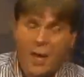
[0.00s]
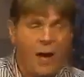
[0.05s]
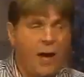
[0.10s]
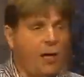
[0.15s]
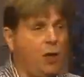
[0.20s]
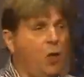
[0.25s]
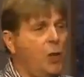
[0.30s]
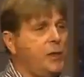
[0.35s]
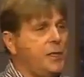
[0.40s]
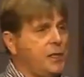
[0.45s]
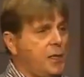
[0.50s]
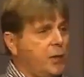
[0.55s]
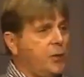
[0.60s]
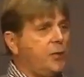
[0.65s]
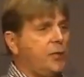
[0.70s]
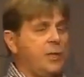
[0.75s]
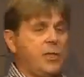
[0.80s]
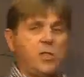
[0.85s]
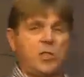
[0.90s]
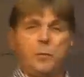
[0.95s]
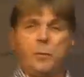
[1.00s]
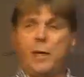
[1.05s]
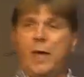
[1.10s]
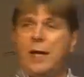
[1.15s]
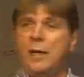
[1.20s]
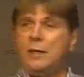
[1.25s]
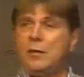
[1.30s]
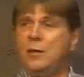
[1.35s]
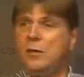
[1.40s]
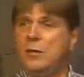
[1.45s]
and all these other things will be
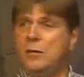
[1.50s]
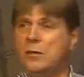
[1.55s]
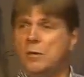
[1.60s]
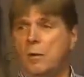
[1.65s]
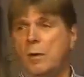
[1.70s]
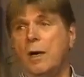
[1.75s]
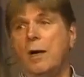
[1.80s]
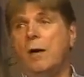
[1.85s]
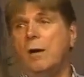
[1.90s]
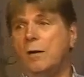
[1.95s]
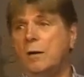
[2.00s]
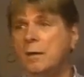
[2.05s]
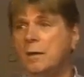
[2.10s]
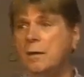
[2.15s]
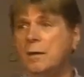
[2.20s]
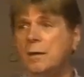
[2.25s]
added to you as well.